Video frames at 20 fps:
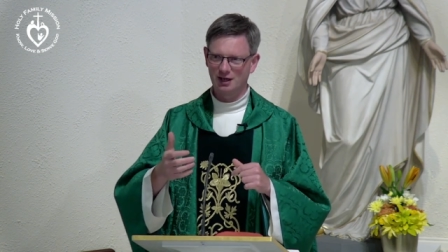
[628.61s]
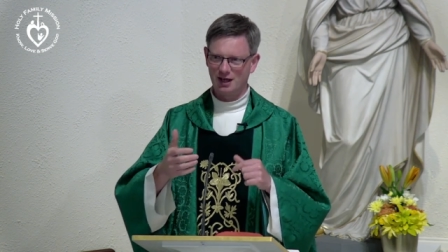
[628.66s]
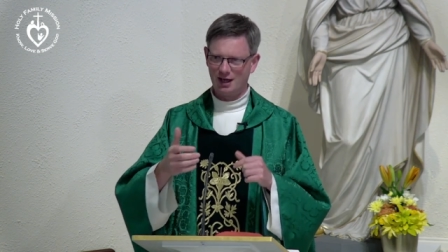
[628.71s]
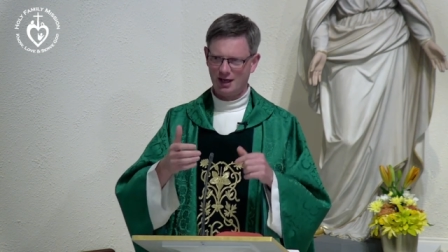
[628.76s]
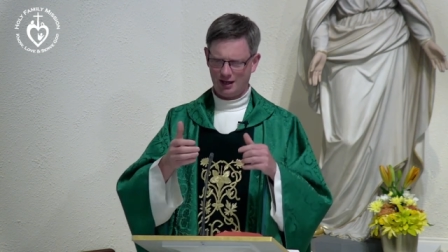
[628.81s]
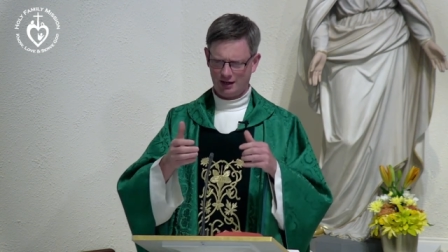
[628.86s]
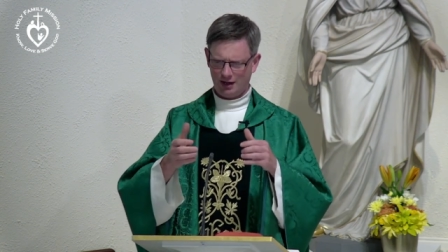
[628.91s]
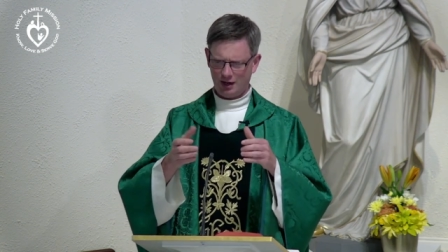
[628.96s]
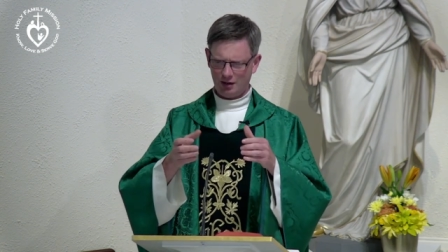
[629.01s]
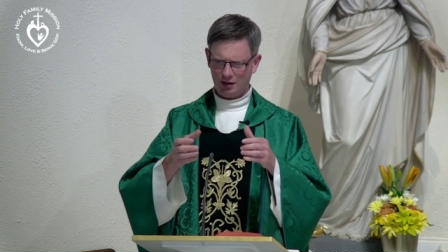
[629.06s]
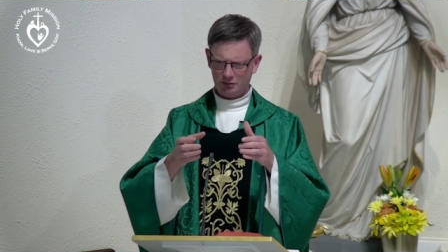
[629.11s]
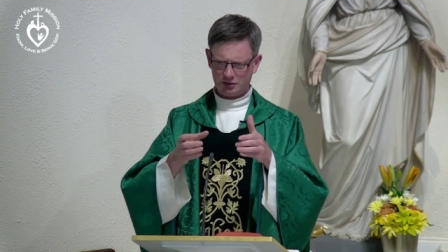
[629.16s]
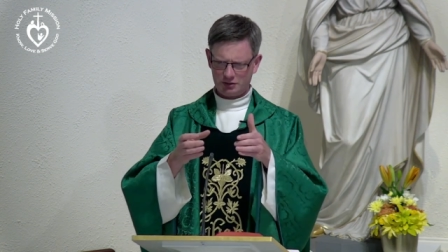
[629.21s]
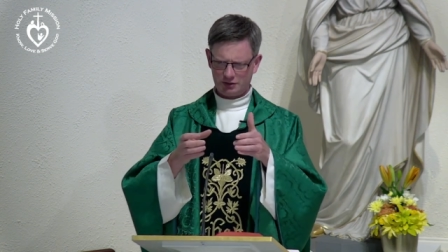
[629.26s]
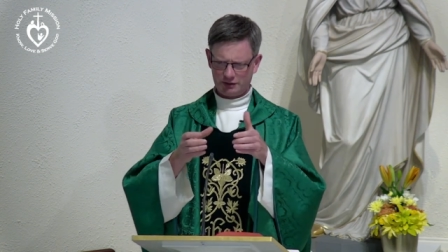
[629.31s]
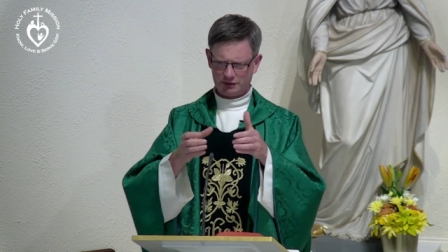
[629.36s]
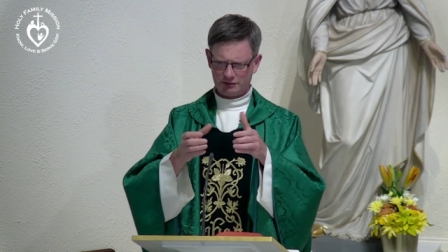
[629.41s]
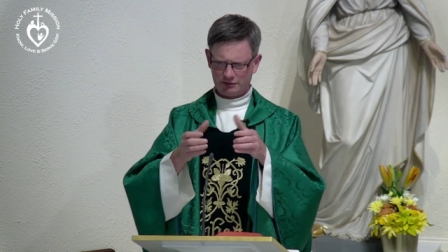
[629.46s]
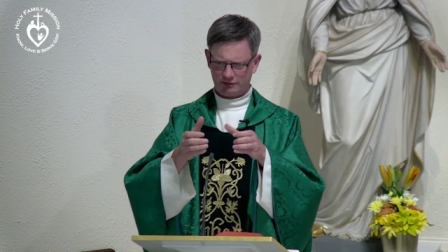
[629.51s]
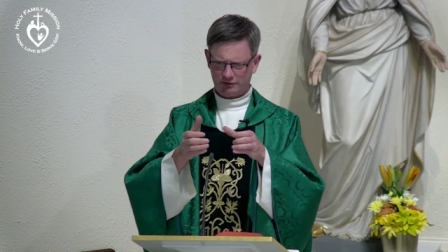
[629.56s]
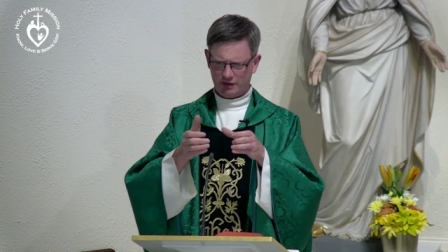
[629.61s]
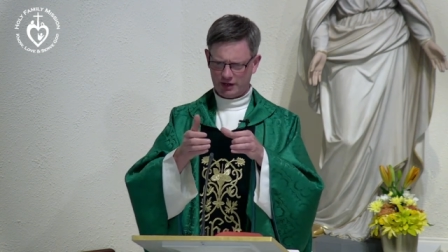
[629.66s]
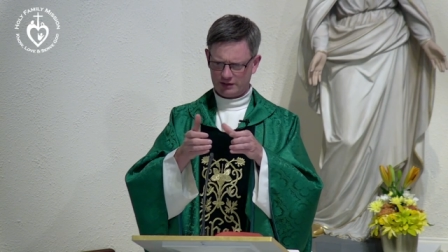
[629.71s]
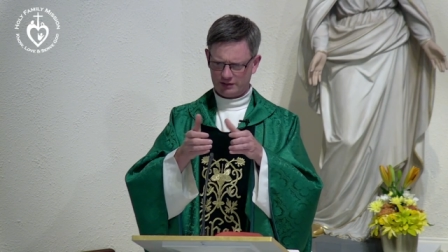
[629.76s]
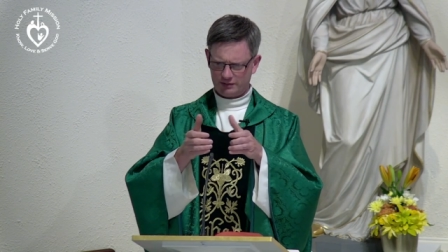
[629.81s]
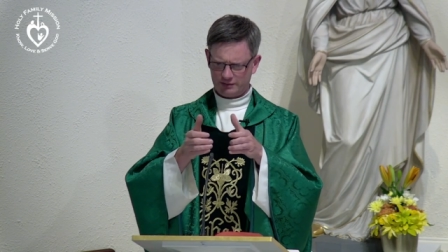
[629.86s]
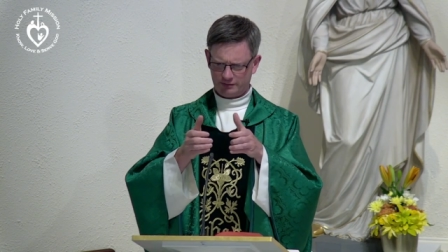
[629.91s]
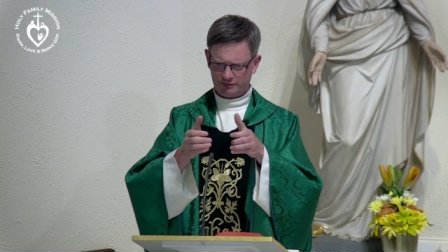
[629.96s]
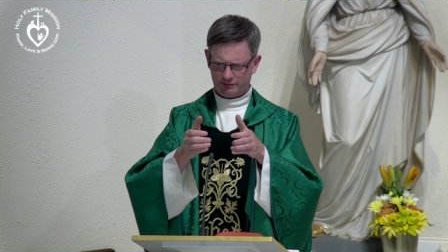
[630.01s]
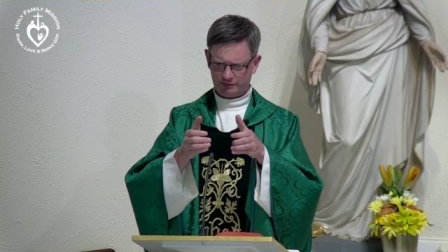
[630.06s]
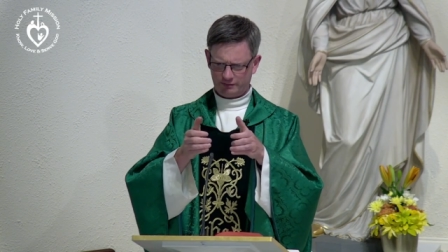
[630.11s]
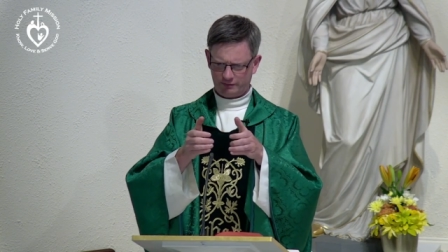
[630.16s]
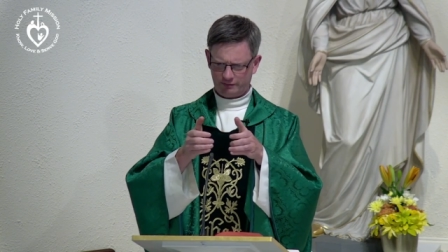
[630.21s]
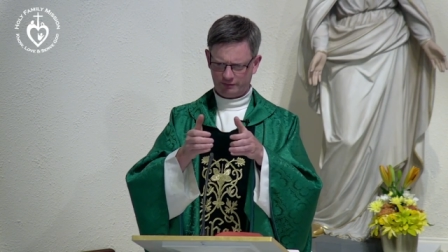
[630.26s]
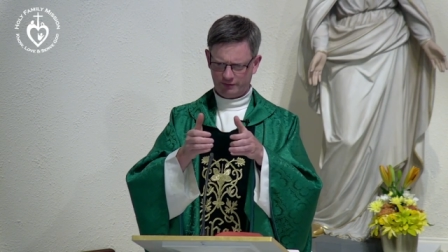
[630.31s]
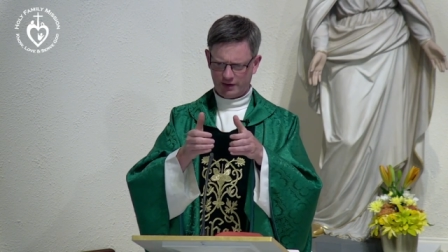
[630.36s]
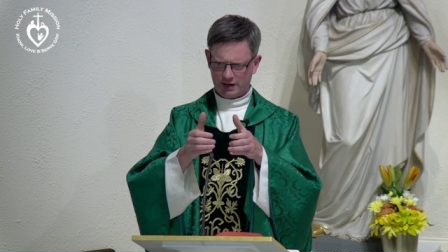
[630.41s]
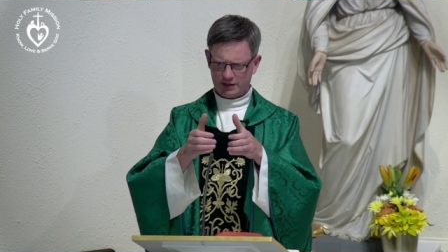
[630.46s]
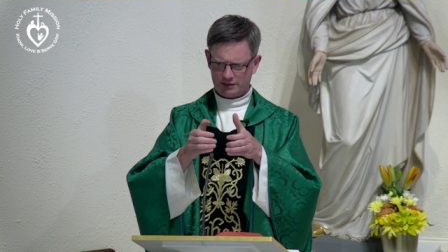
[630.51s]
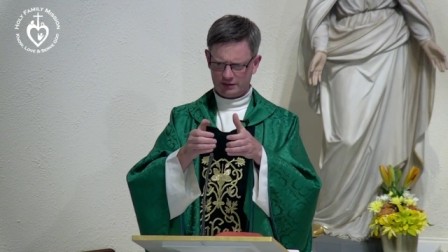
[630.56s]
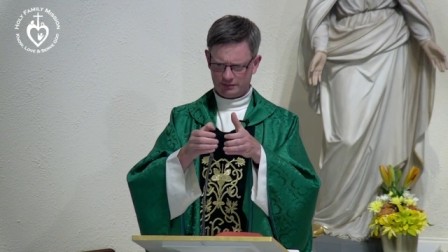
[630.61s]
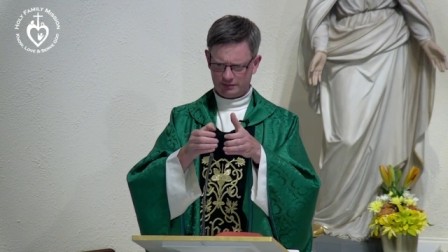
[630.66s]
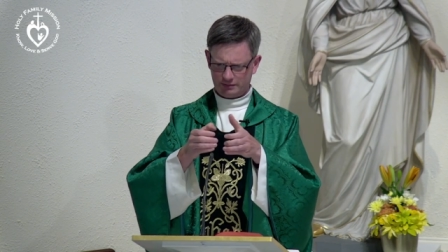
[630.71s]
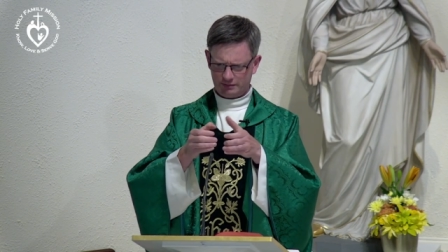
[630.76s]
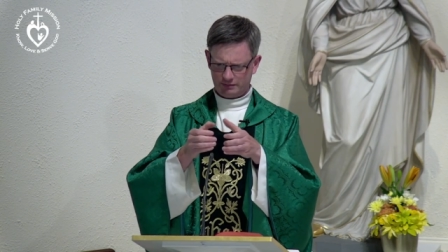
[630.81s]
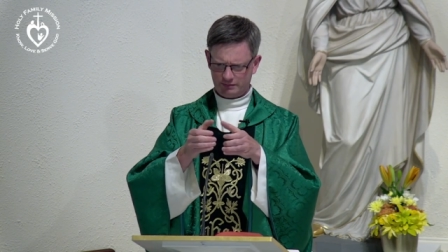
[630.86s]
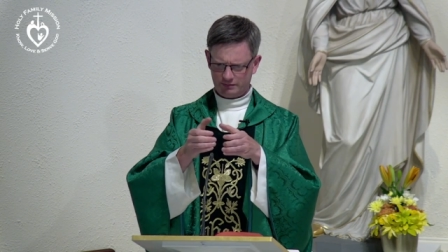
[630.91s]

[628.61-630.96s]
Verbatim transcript: And how does this face, face